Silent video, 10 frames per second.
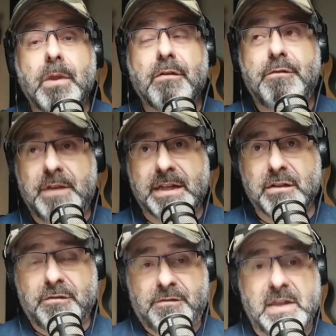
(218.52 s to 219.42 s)

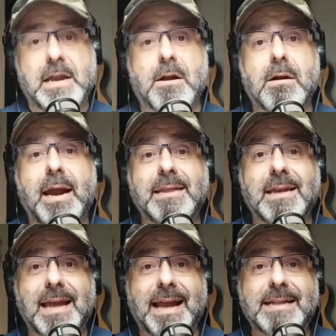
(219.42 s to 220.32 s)
feel fear and
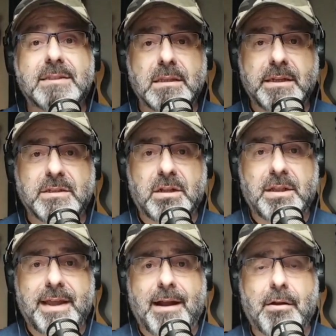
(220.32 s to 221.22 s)
then instantly
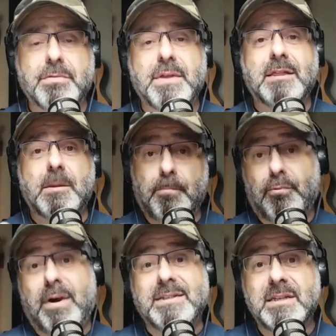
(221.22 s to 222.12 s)
declare that the
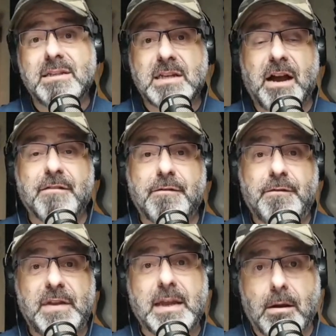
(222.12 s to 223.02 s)
presence of
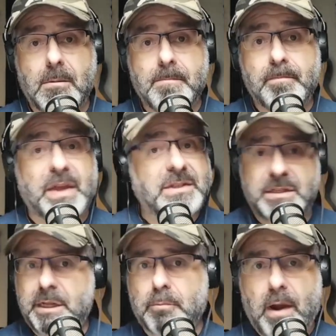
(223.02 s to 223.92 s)
fear is a
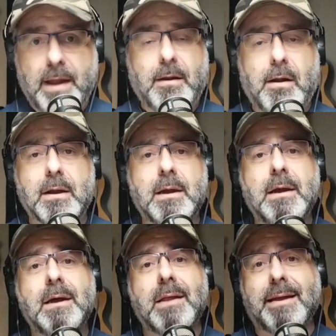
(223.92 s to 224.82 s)
deal breaker
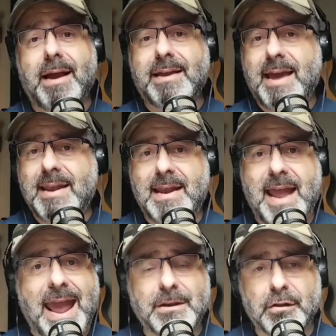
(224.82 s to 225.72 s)
like I cannot
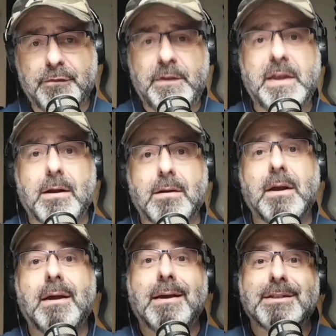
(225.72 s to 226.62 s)
handle fear.
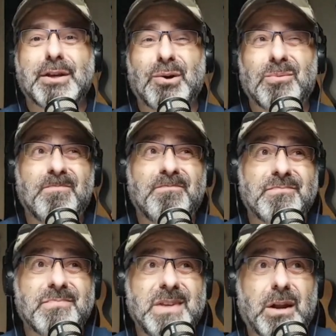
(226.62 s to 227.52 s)
So,
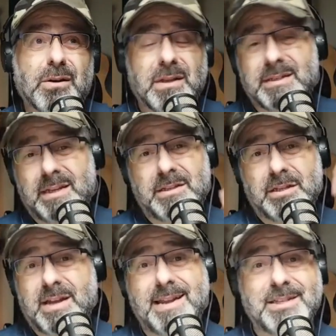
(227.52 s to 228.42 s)
you know, as, to
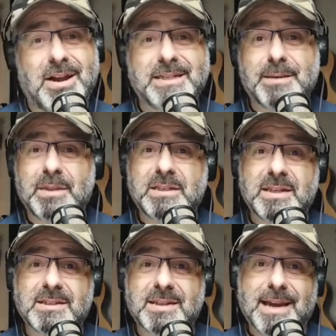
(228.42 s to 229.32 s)
kind of tie some of these
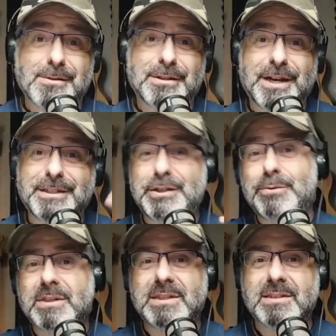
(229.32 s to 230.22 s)
things together, tie two
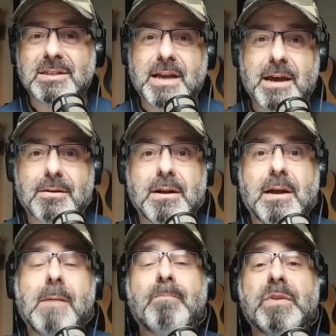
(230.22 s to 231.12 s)
of the C's together,
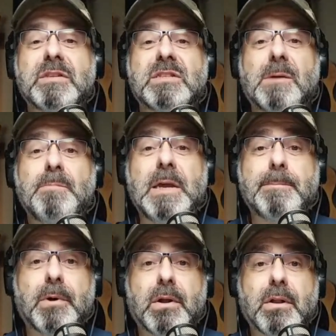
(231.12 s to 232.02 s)
some
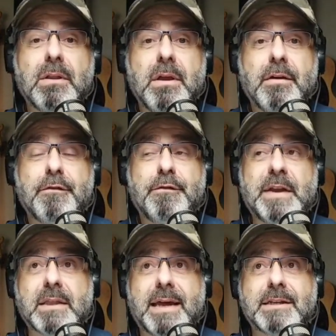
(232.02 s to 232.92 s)
people
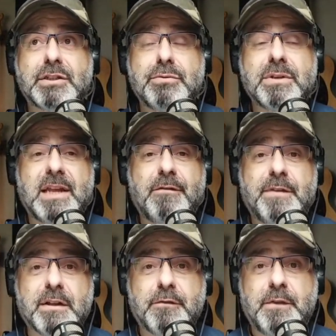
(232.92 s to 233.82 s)
feel that as soon as they
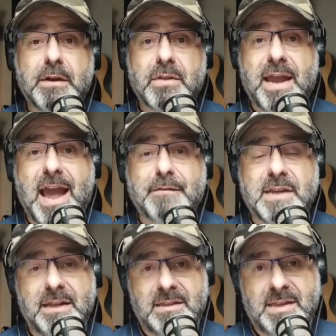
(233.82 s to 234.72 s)
feel fear, they have
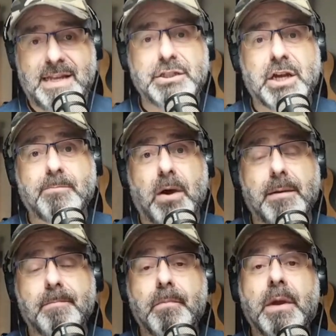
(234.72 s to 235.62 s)
to hit the eject
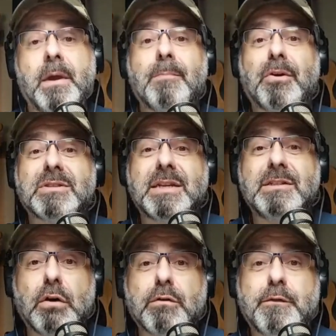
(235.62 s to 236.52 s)
button because they
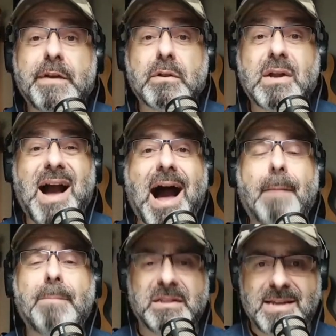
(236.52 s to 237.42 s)
don't feel
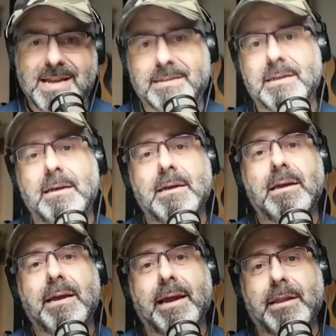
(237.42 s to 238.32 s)
competent
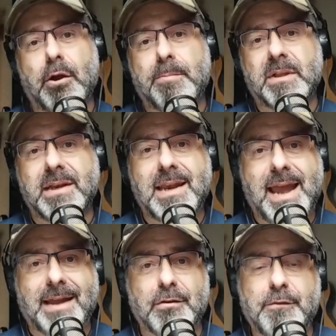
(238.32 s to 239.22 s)
in their ability to
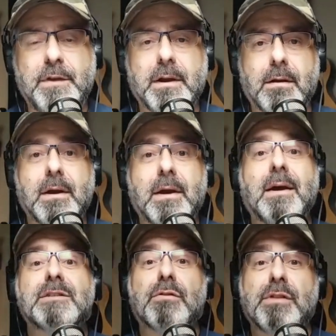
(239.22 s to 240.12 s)
handle fear. So